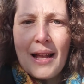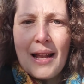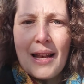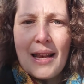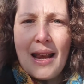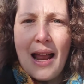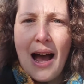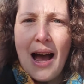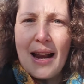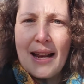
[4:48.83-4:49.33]

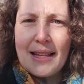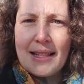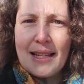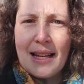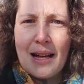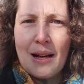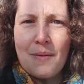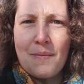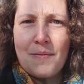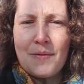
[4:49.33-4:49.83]
Not as
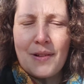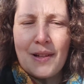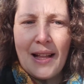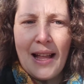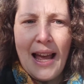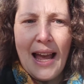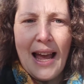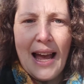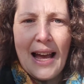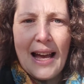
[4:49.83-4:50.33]
helpful
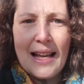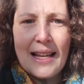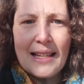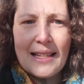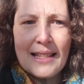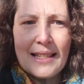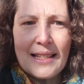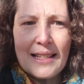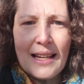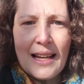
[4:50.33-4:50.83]
as
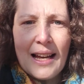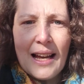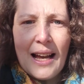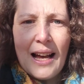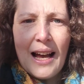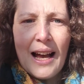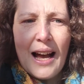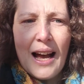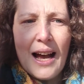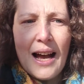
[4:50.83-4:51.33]

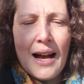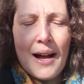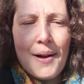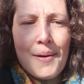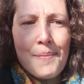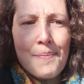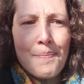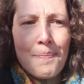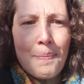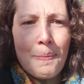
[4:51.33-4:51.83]

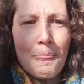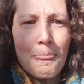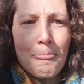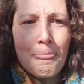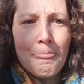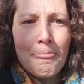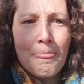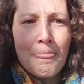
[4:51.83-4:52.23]
I'm